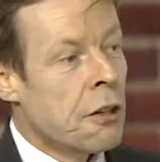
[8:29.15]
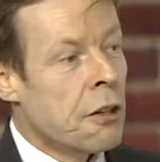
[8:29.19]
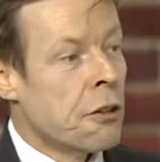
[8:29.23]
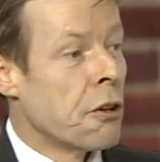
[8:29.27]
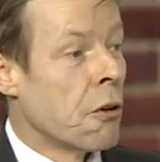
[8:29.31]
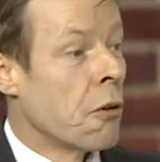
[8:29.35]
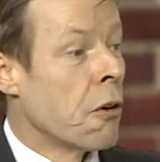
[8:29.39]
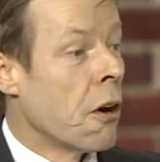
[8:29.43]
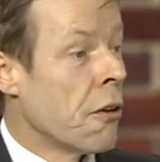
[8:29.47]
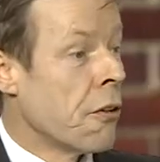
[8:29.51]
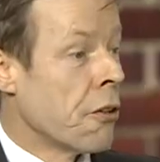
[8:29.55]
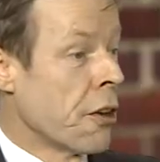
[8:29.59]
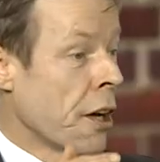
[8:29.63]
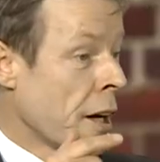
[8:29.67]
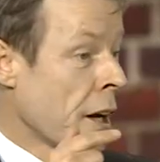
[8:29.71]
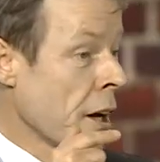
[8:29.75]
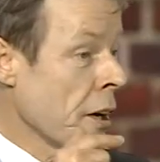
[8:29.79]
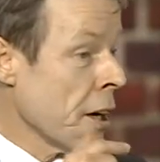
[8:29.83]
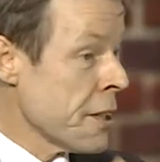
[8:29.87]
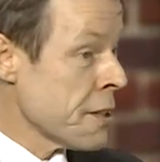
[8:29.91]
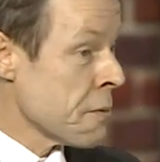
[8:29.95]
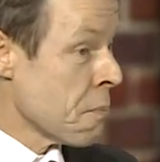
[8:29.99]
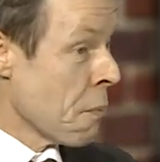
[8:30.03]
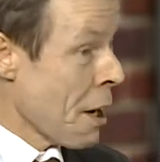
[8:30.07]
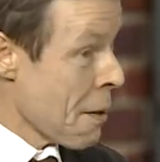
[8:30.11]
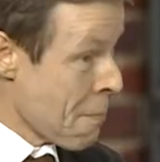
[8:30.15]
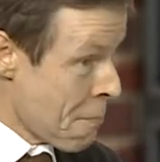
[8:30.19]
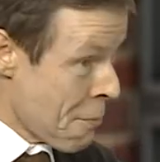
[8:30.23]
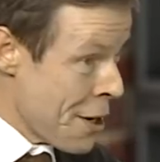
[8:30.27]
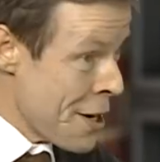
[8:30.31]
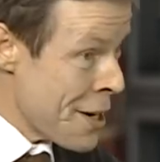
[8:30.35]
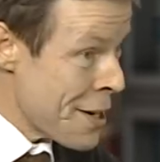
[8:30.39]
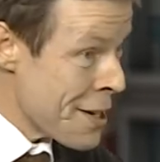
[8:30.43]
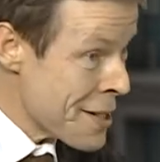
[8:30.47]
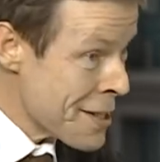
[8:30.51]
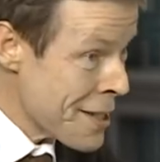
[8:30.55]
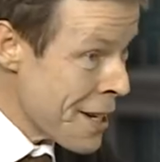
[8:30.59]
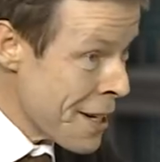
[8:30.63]
The, the guys, my
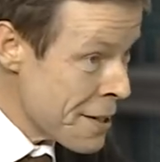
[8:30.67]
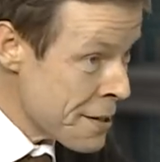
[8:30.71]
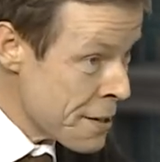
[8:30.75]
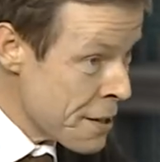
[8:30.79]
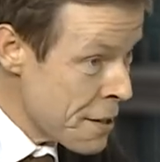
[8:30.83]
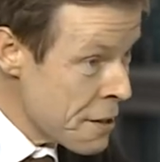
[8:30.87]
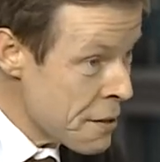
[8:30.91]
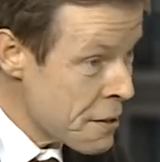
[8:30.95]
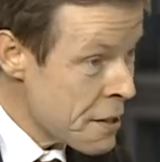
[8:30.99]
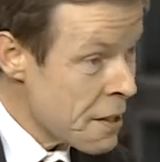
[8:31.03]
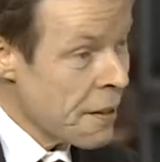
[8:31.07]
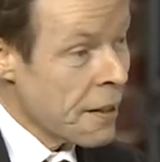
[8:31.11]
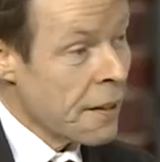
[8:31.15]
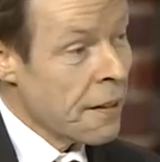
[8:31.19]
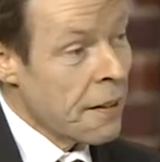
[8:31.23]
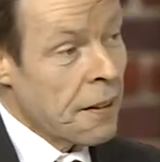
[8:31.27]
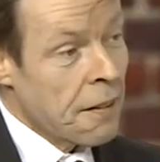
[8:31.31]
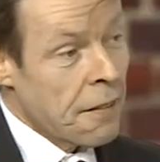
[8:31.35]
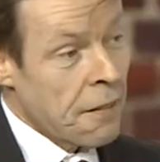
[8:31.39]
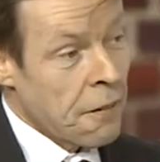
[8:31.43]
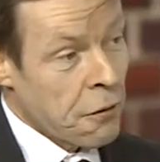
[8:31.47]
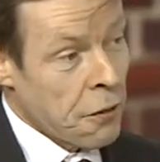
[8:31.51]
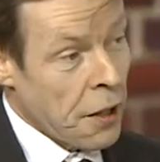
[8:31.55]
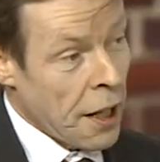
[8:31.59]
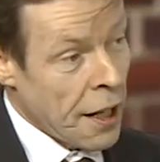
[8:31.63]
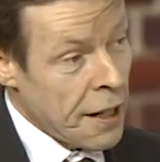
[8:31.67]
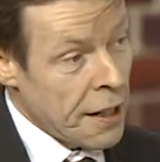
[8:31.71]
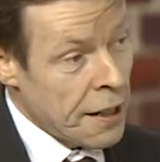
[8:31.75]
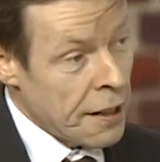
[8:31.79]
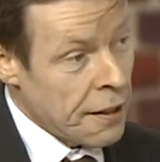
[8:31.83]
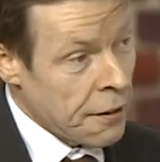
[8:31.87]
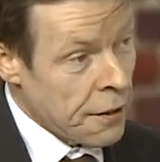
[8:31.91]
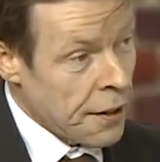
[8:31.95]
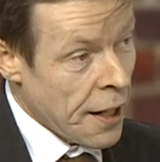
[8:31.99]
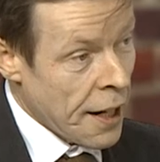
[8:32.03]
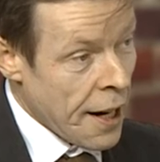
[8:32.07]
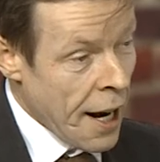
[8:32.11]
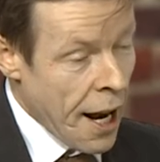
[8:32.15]
predecessors,
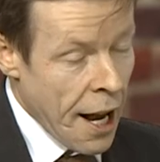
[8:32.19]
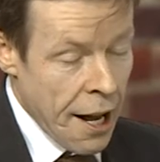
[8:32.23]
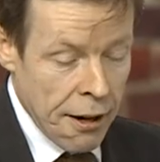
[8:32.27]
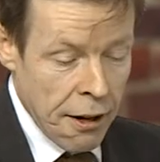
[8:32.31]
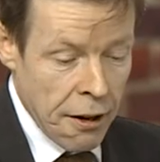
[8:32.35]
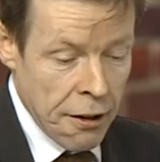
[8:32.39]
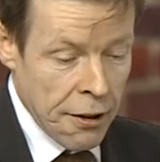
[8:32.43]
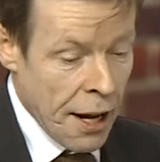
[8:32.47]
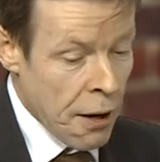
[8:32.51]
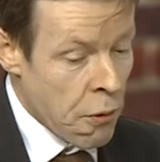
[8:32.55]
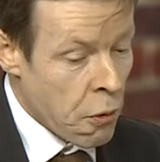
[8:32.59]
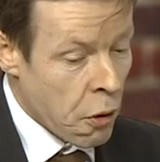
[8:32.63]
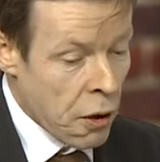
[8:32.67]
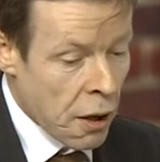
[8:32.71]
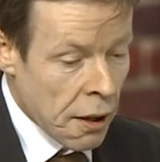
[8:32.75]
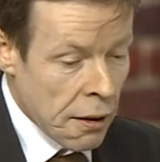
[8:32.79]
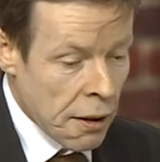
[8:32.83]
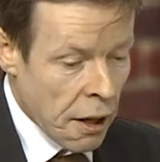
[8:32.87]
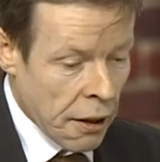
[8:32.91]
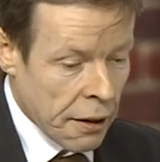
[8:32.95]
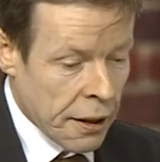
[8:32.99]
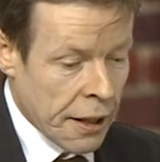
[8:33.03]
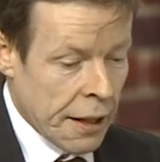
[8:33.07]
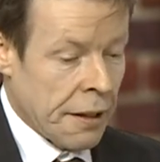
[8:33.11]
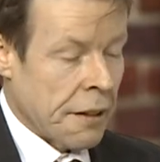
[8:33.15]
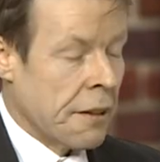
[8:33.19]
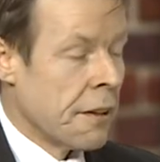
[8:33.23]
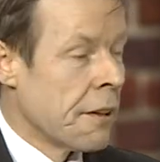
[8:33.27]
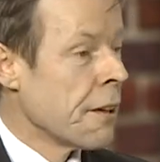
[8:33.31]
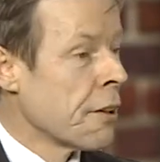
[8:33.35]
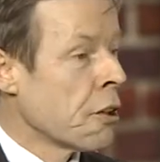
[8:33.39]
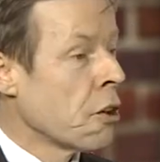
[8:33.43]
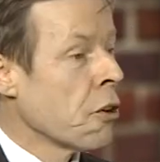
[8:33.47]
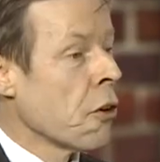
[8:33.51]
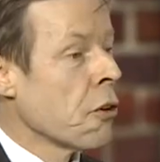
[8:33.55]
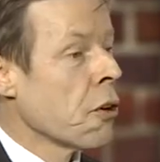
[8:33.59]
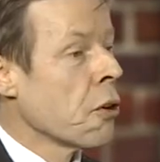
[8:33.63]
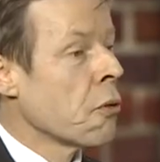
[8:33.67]
they, they, had a, they were unlucky.
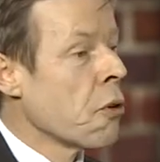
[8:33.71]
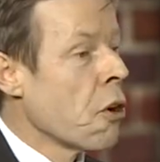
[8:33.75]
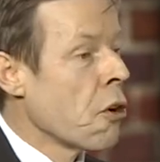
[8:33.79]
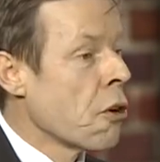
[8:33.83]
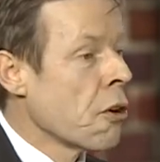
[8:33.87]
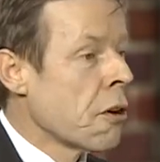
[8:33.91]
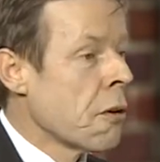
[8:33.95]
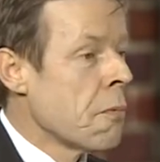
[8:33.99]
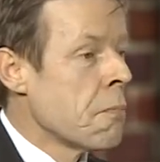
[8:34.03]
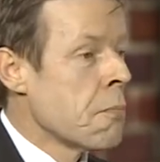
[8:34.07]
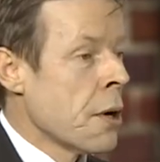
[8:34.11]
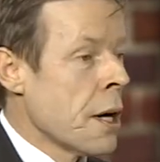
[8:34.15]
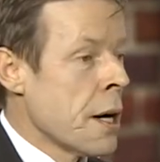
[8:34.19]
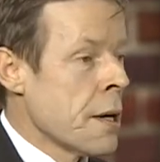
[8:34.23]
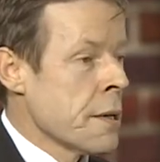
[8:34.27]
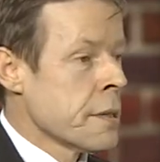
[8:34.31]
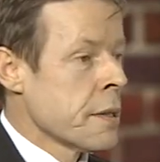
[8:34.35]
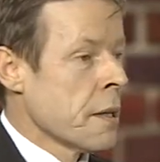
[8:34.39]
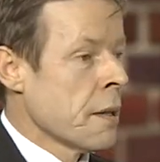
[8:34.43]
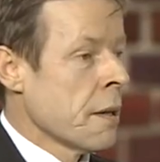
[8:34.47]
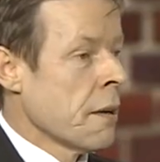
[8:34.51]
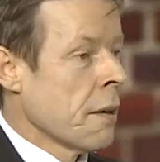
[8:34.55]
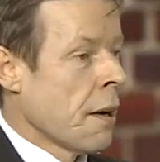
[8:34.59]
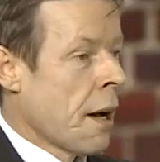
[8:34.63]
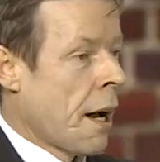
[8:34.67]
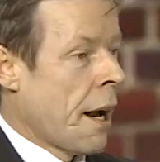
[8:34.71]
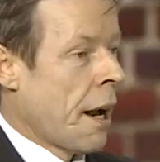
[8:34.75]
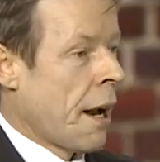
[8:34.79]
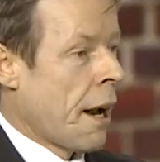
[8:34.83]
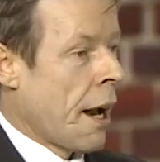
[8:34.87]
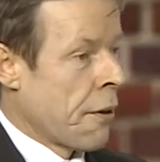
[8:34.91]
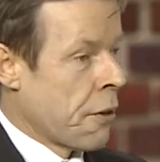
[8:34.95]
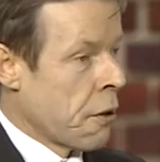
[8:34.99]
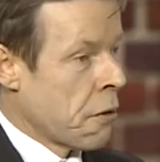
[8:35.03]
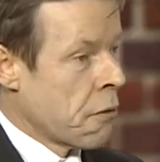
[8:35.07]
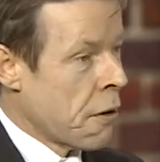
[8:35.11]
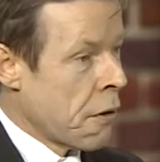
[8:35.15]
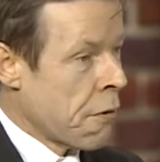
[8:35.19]
Got the wrong compressor
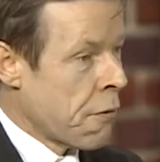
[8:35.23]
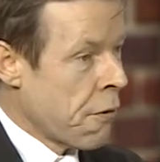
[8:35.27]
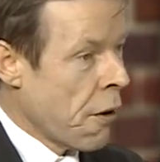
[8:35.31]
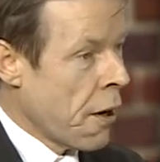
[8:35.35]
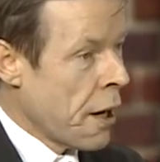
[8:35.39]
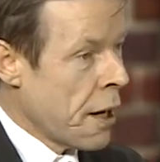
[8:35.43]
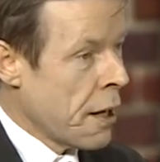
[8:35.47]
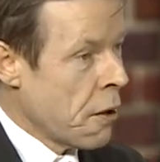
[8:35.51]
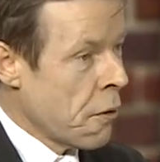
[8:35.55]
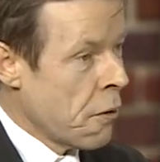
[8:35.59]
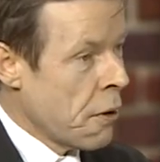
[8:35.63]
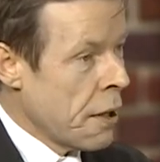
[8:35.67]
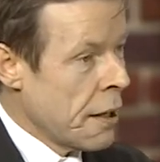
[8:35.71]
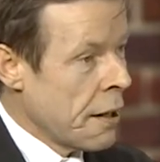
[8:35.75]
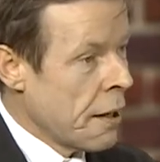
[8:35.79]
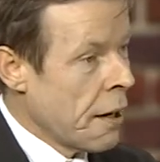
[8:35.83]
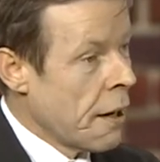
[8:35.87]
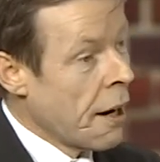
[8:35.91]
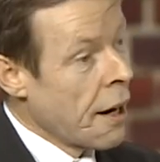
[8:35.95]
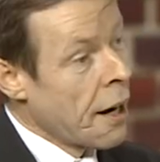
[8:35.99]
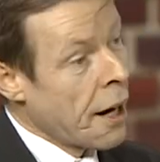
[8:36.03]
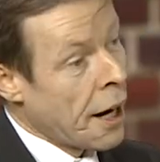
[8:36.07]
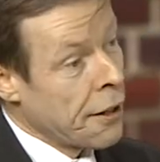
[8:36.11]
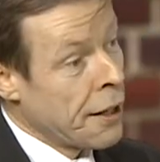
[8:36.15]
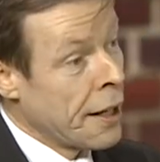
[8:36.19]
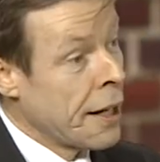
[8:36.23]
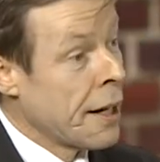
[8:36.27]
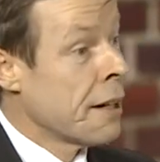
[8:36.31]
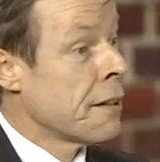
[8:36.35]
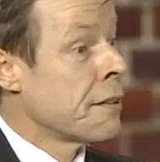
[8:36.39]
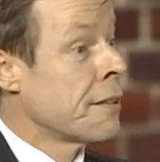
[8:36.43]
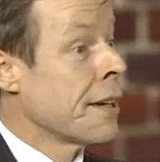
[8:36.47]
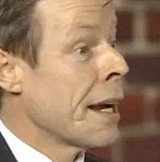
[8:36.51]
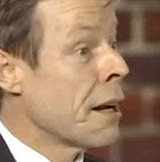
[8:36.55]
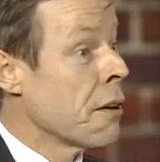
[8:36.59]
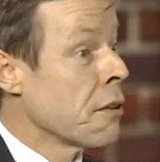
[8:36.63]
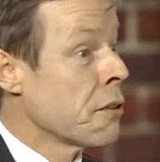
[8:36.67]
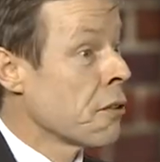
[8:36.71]
at the refinery, and they
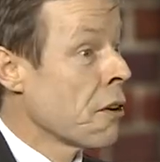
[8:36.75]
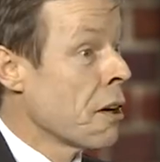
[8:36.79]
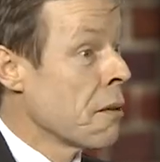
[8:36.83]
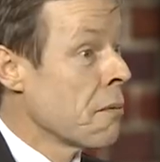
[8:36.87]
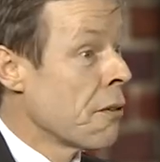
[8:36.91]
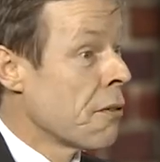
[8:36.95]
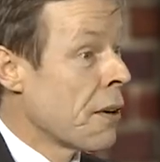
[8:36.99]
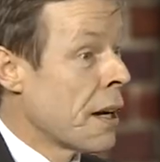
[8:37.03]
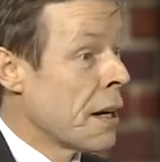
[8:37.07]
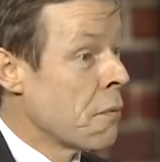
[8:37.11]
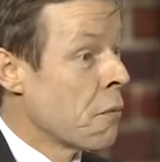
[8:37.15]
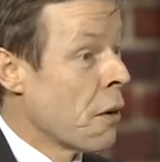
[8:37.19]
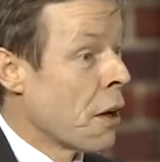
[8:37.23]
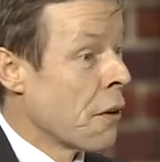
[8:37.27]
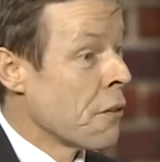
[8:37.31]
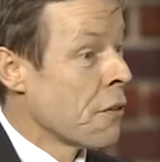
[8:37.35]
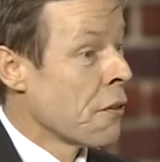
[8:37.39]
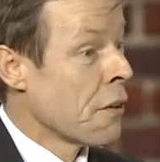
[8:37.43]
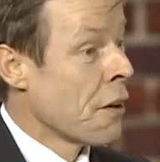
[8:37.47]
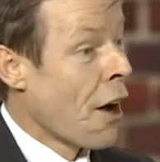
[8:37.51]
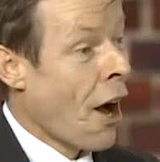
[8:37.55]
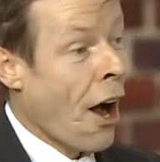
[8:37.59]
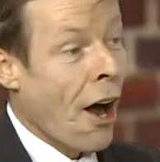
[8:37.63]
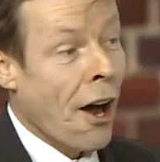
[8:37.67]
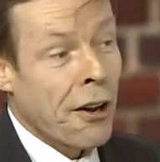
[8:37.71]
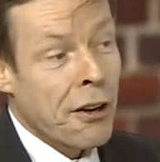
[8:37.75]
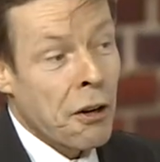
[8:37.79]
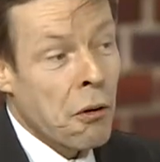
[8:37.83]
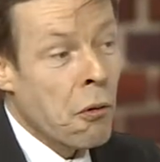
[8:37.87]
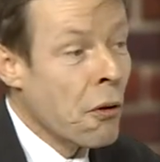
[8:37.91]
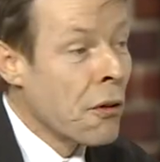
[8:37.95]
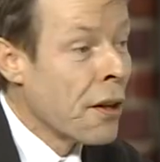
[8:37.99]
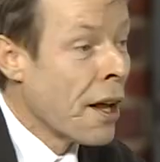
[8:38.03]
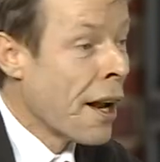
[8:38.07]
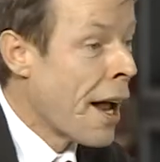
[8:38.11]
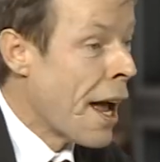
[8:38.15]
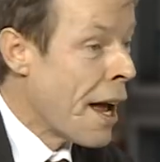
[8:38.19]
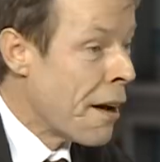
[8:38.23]
had downtime of eight months. I don't
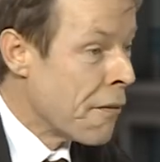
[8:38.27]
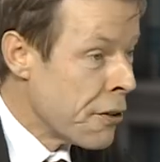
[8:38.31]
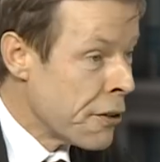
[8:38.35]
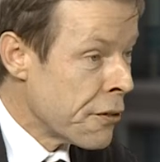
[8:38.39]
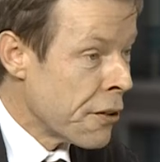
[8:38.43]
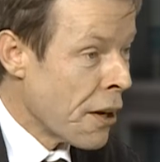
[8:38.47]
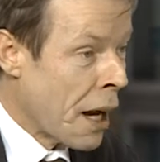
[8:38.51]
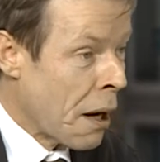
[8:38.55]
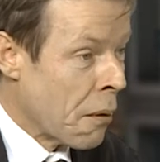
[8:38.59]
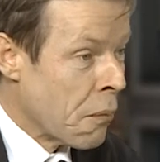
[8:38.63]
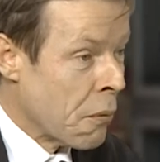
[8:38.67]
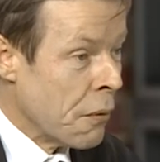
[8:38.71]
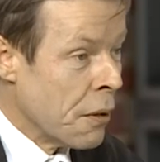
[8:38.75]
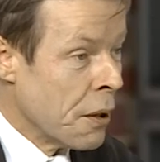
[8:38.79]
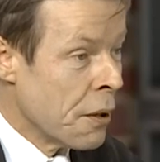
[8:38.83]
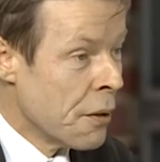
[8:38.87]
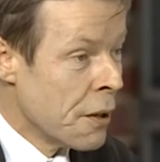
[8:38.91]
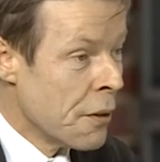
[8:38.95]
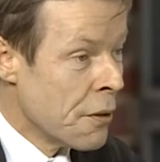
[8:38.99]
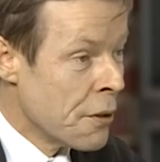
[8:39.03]
want that ever to happen.